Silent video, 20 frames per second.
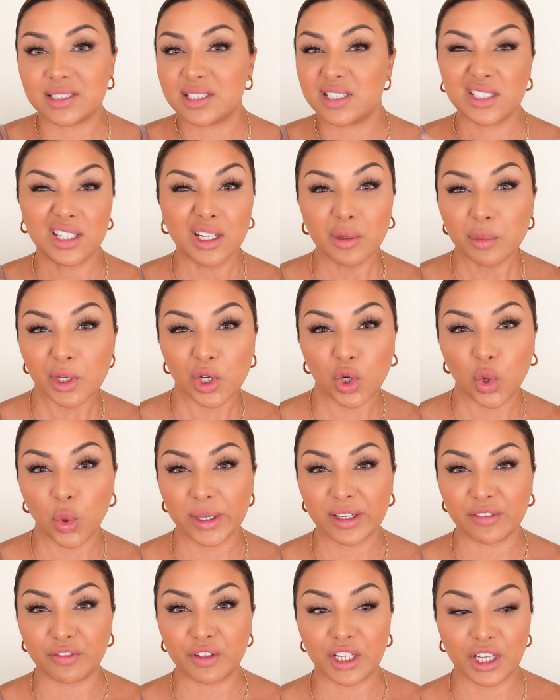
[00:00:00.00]
this is going to be a
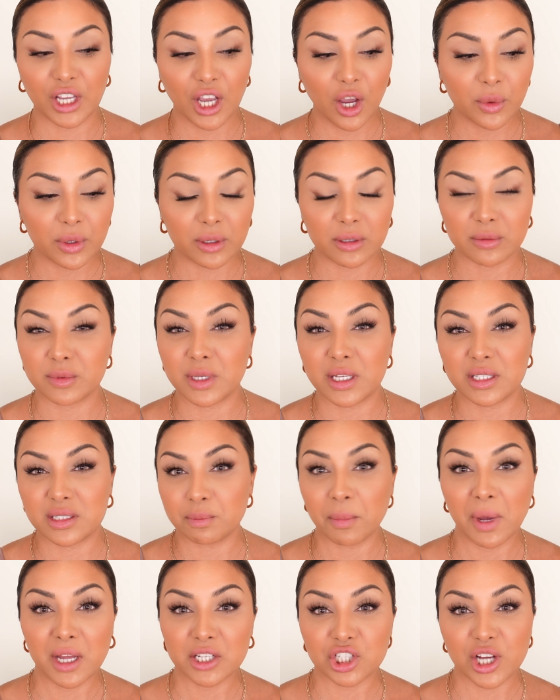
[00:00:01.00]
quick video and as
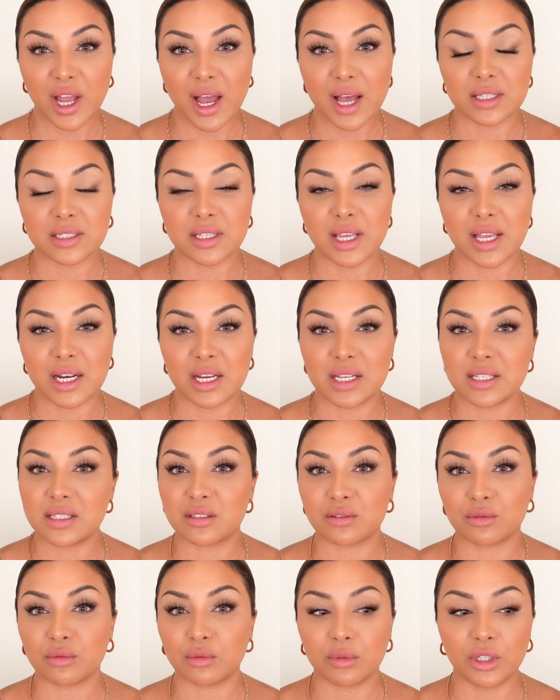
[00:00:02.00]
much as it
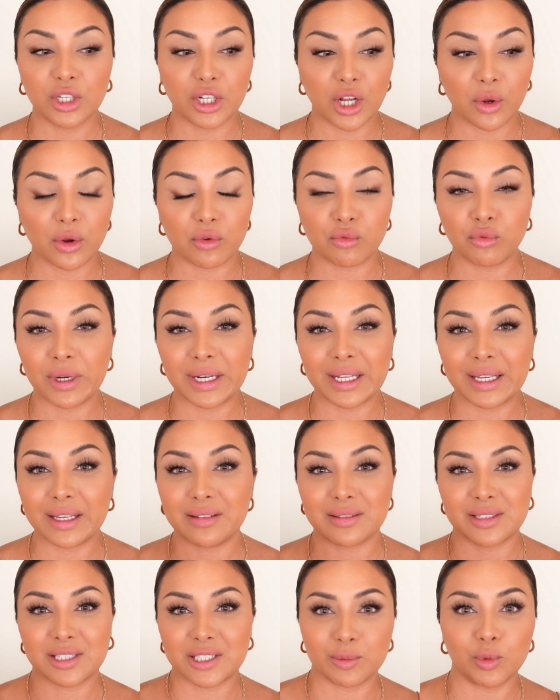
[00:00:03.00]
is, you know, a
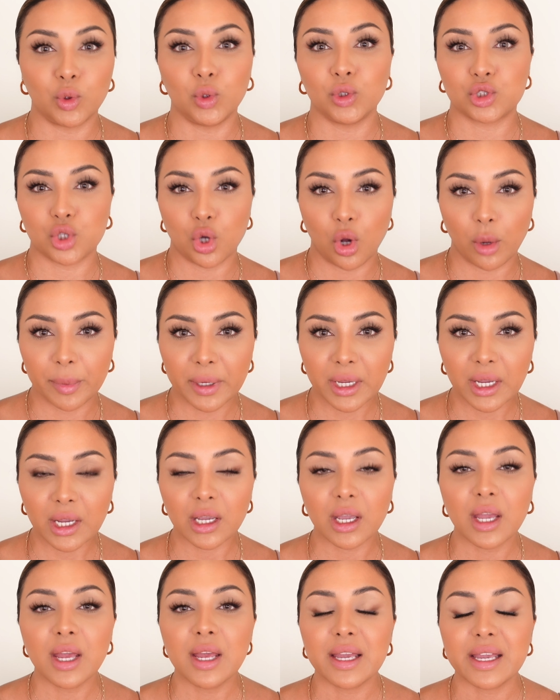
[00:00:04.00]
really small
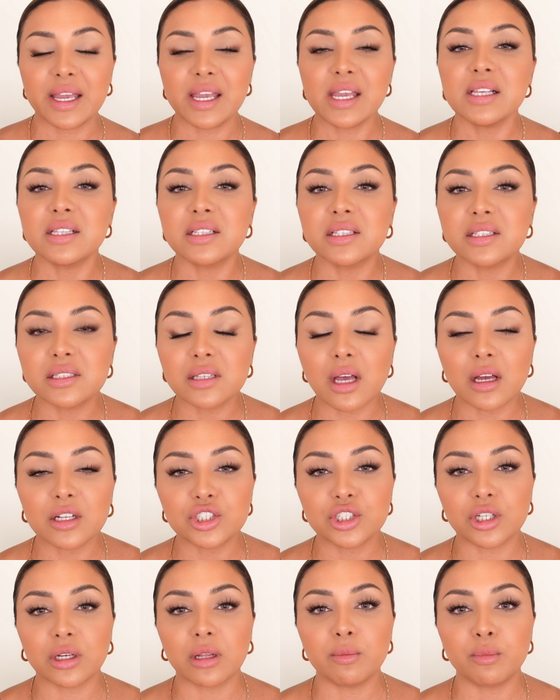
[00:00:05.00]
topic, it is
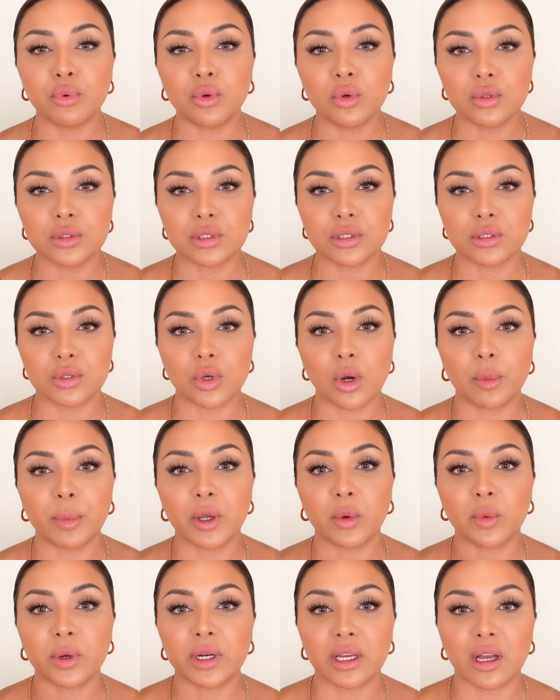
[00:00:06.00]
such an important
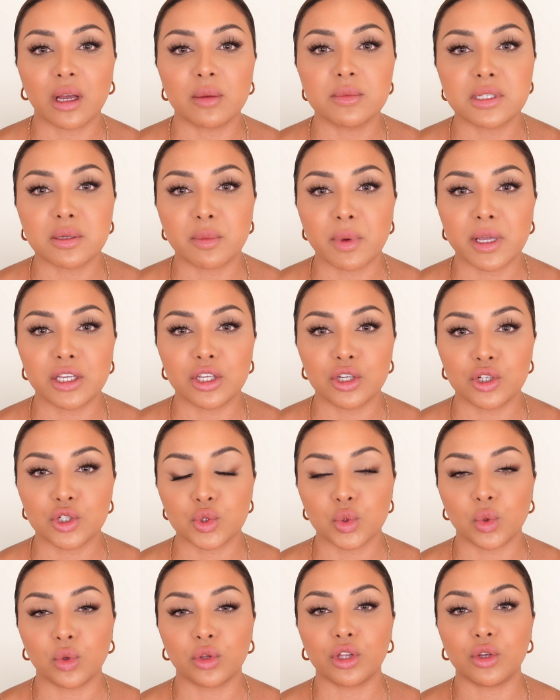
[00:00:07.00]
topic when it comes to making
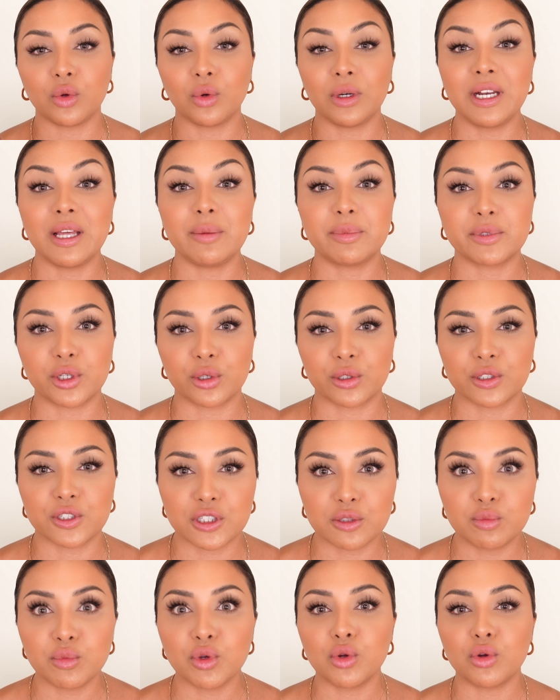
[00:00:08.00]
sure that your lips look
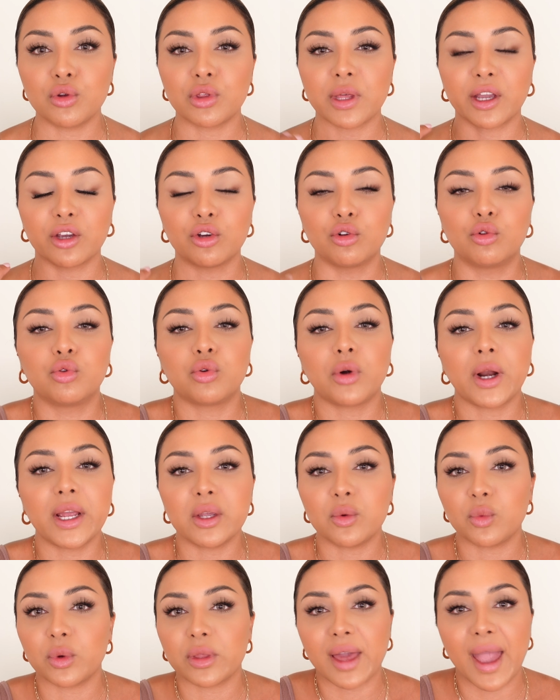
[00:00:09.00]
smooth and
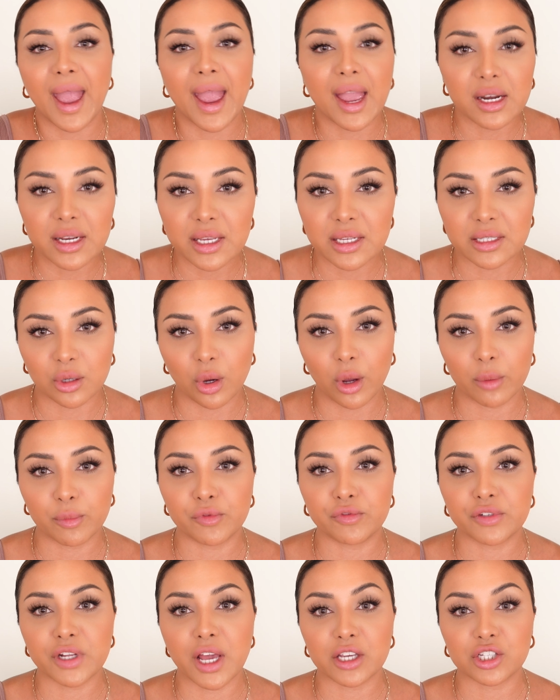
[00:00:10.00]
great with any type
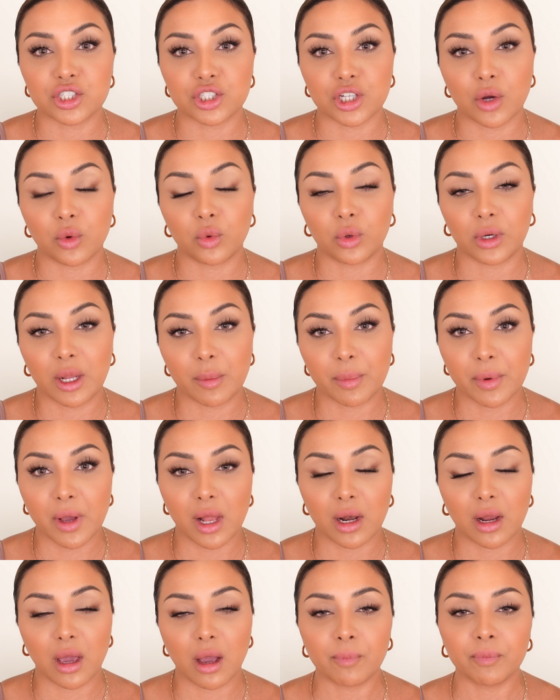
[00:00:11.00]
of texture or lip
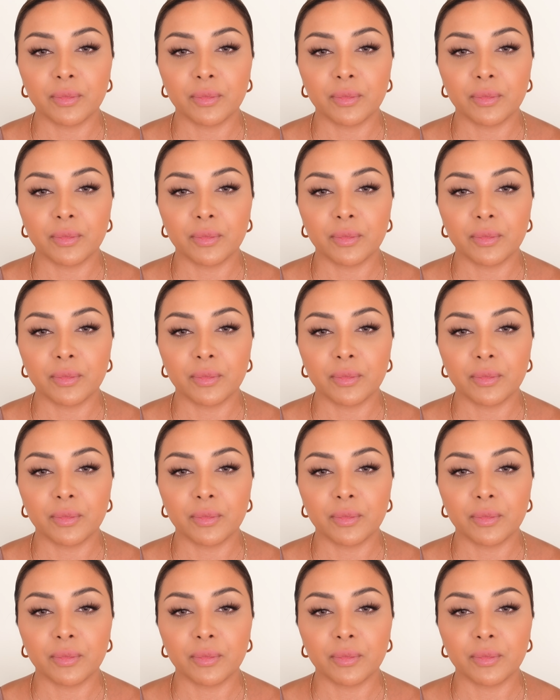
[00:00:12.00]
color.